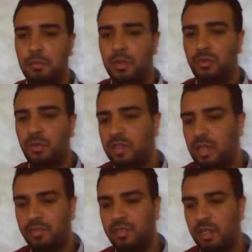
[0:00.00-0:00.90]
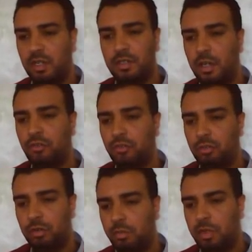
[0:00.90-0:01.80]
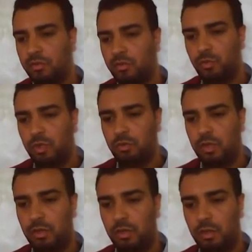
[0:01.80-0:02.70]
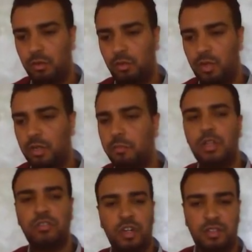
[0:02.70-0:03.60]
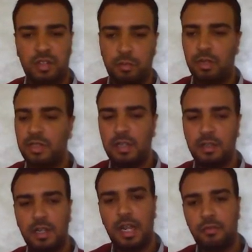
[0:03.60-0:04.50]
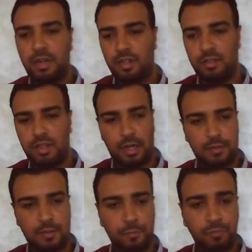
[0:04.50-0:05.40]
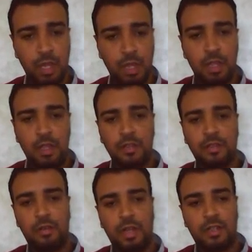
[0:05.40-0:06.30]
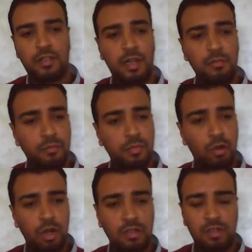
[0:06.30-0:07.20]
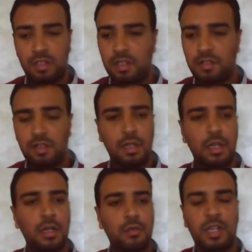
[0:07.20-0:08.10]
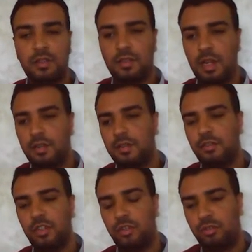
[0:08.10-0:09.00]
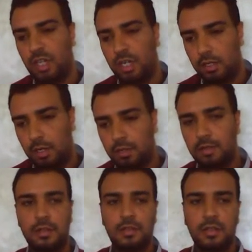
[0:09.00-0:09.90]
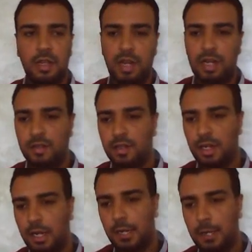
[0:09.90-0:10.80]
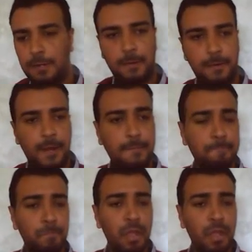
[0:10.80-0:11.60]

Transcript: But I'm still not sure about what the picture is about until I read the text. So at some point this year we discussed two techniques, skimming and scanning. Okay,